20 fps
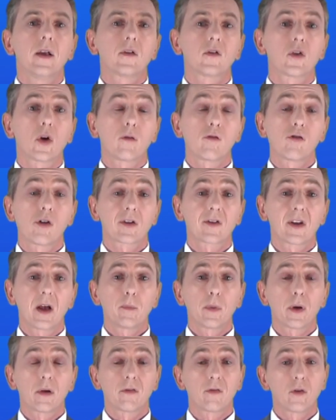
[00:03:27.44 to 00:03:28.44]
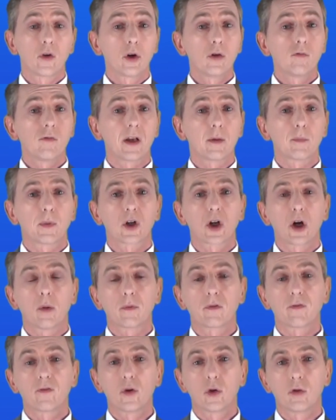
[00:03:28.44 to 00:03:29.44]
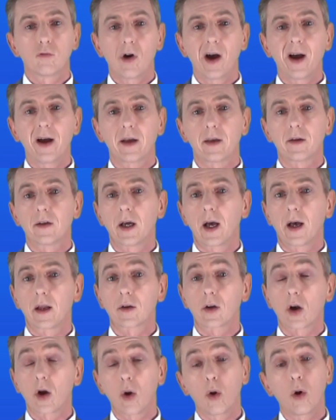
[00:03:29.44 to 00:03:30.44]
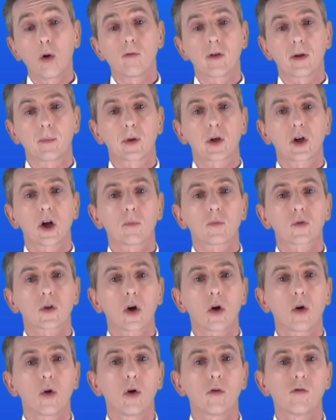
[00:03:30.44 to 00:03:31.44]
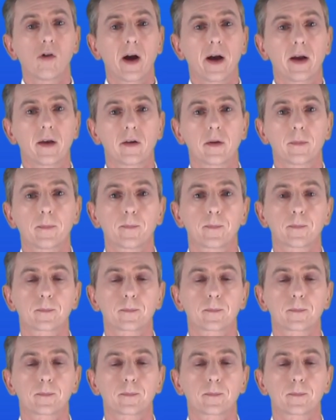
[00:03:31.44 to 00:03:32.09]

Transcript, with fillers: So, for example, fluorine becomes fluoride and chlorine becomes chloride.